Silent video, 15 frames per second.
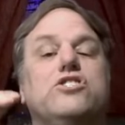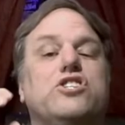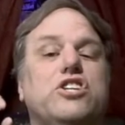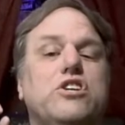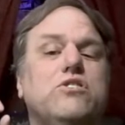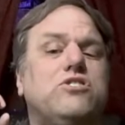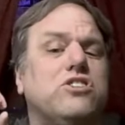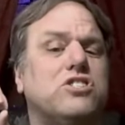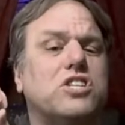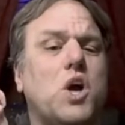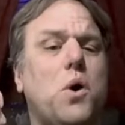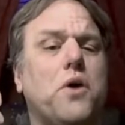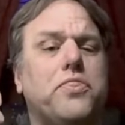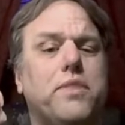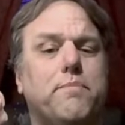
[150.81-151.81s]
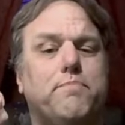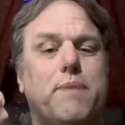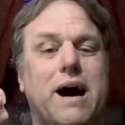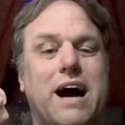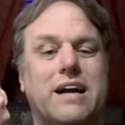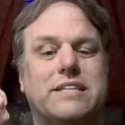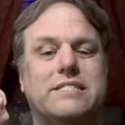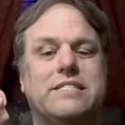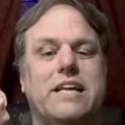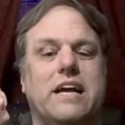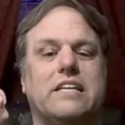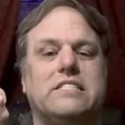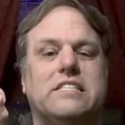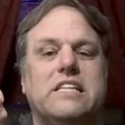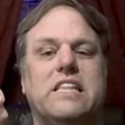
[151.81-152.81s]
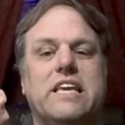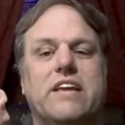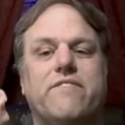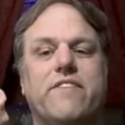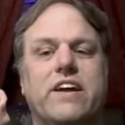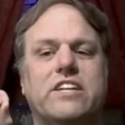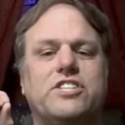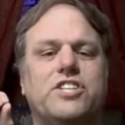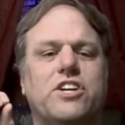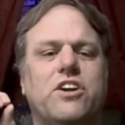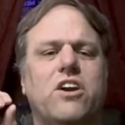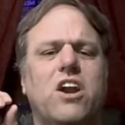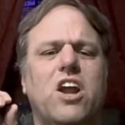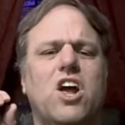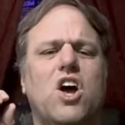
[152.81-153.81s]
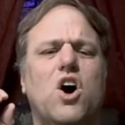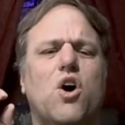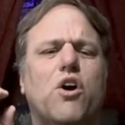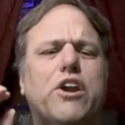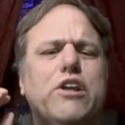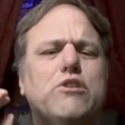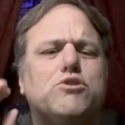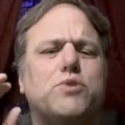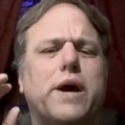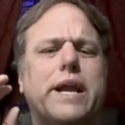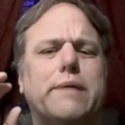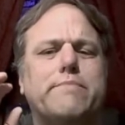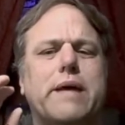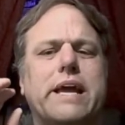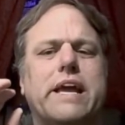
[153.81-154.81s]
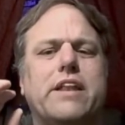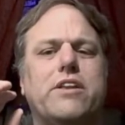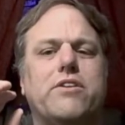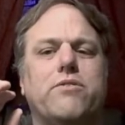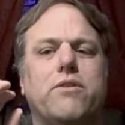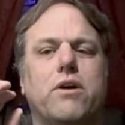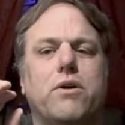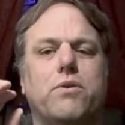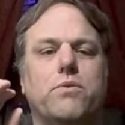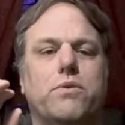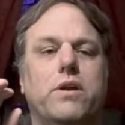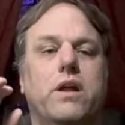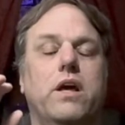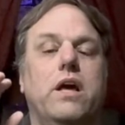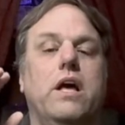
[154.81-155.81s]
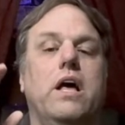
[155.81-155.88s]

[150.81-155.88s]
do you just go with the box text in the adventure, or do you try to make it your own?